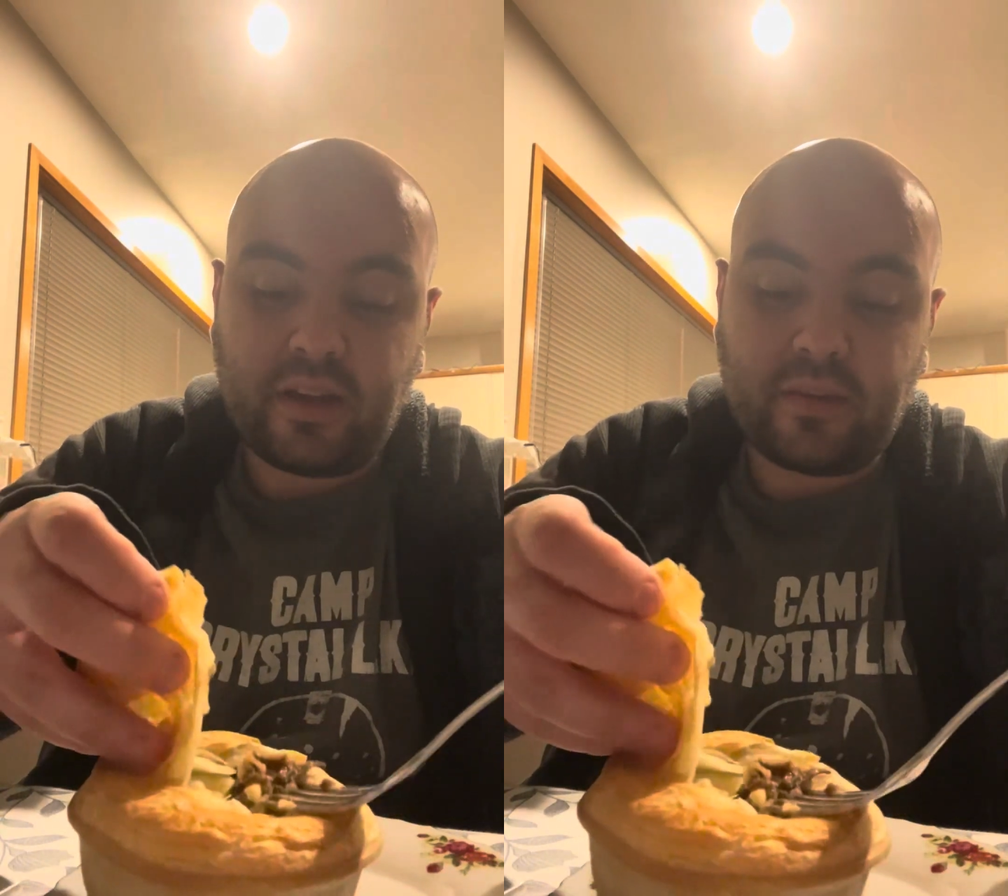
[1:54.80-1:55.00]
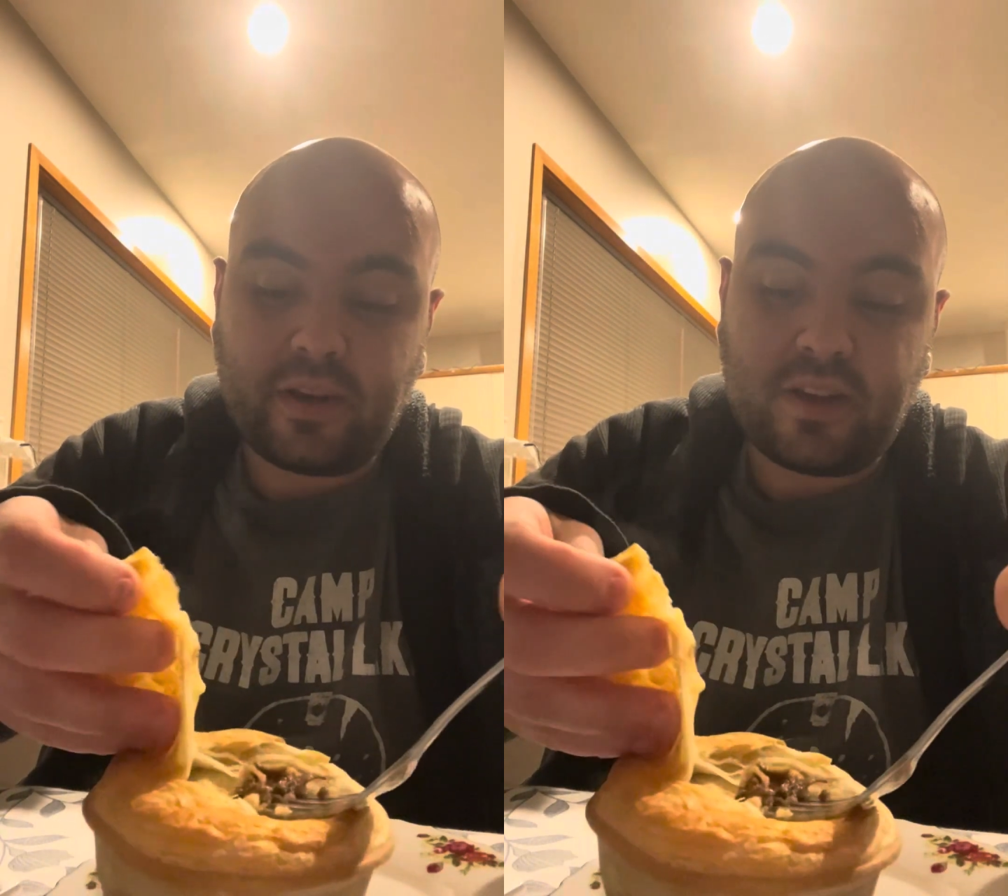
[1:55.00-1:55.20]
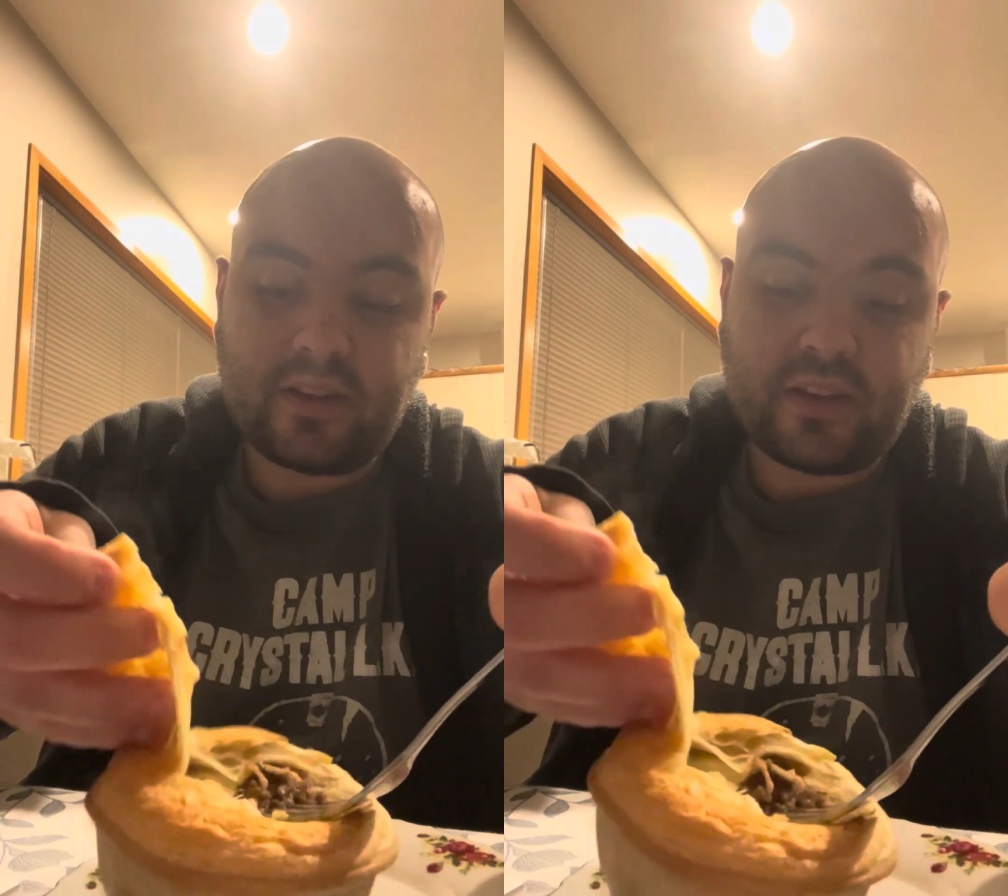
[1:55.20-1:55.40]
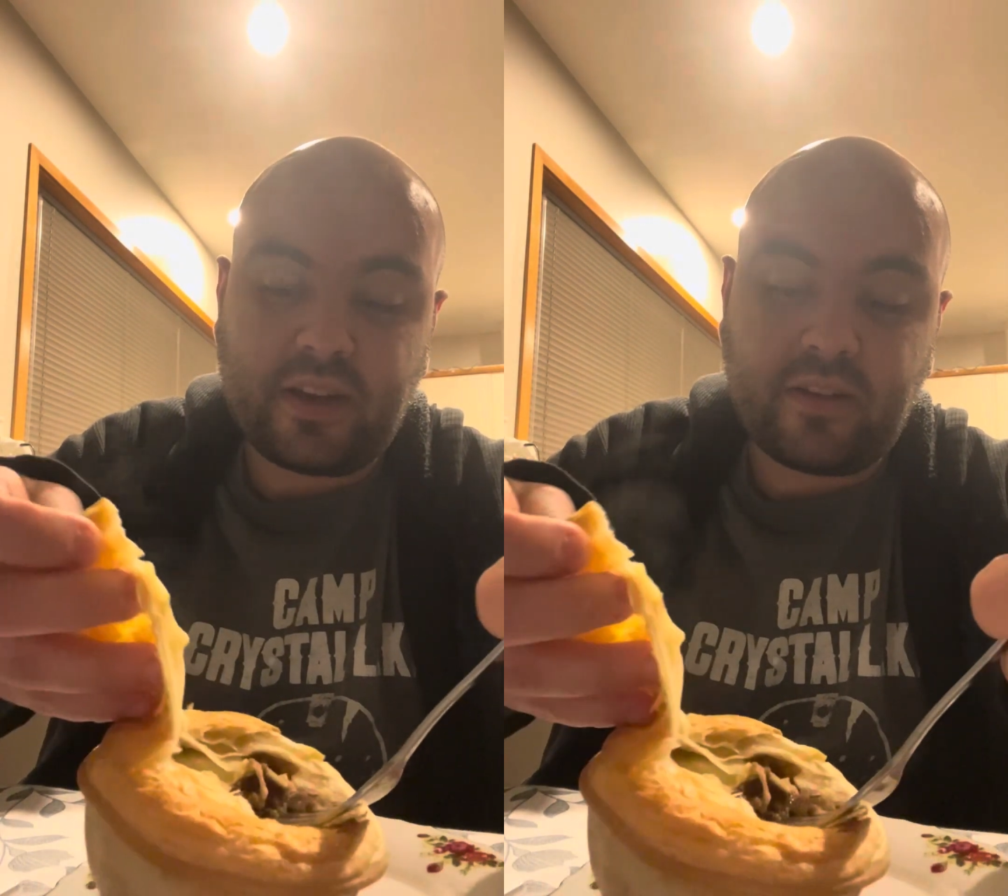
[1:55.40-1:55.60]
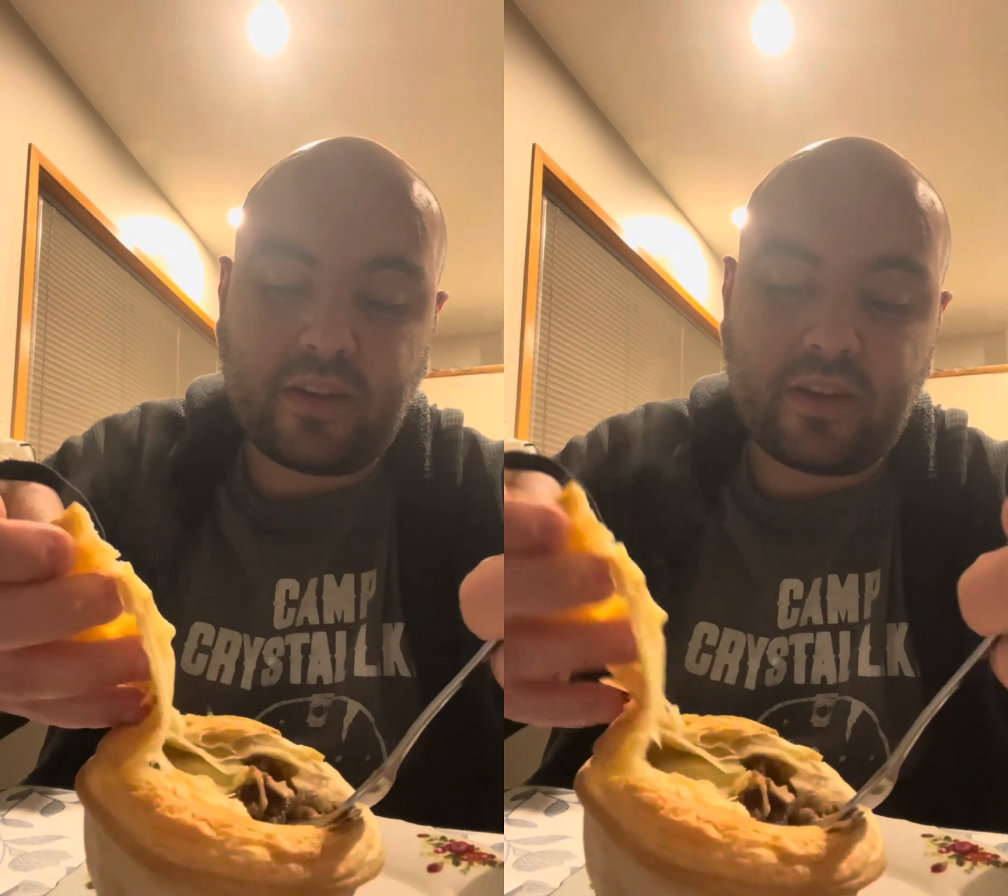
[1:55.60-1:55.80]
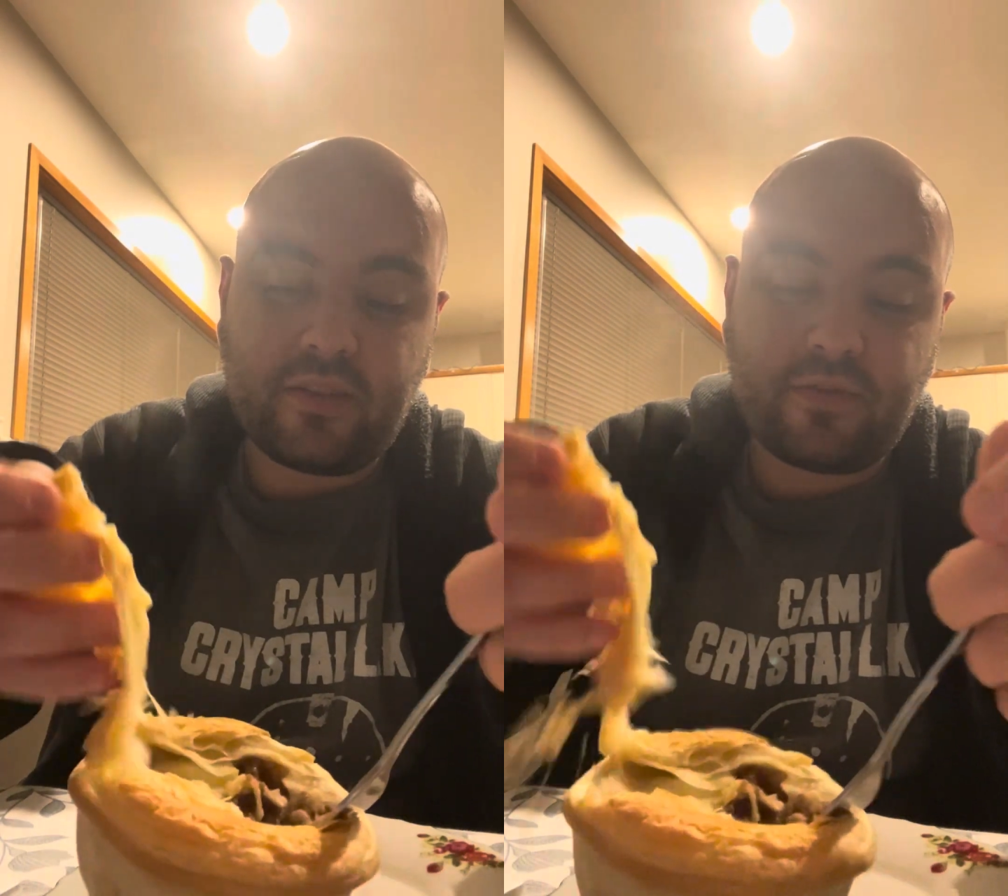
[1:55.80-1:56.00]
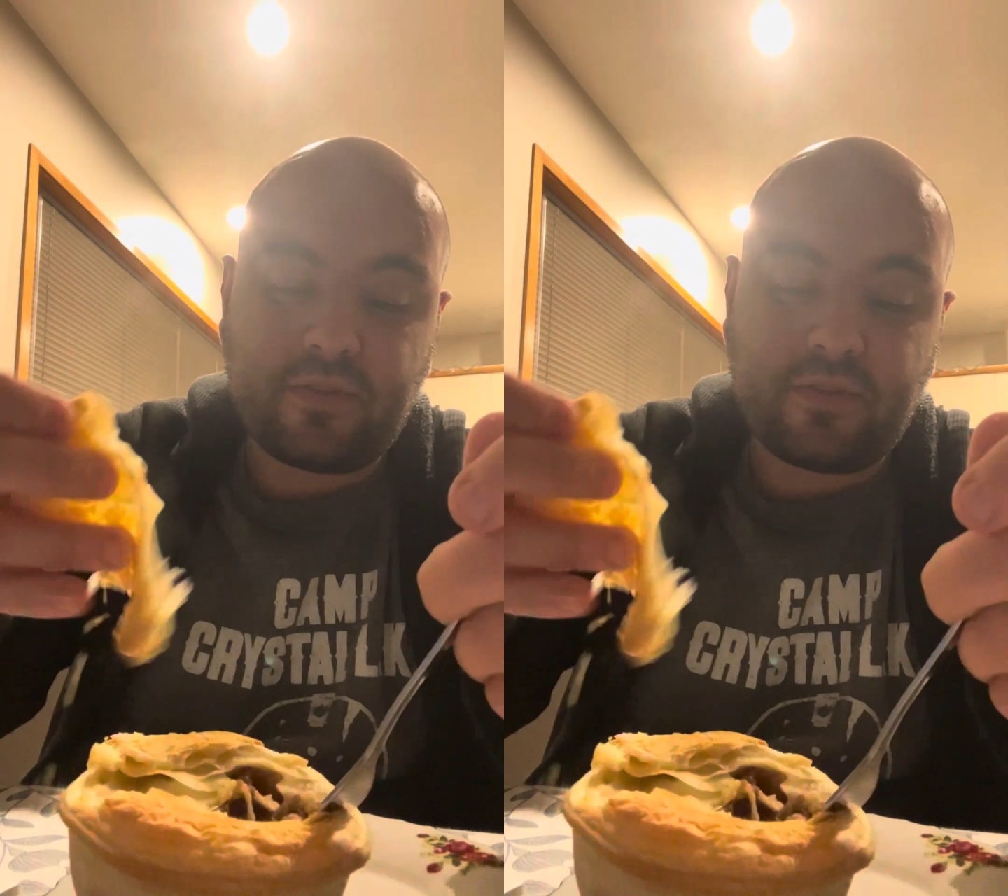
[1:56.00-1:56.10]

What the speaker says: in my entire life.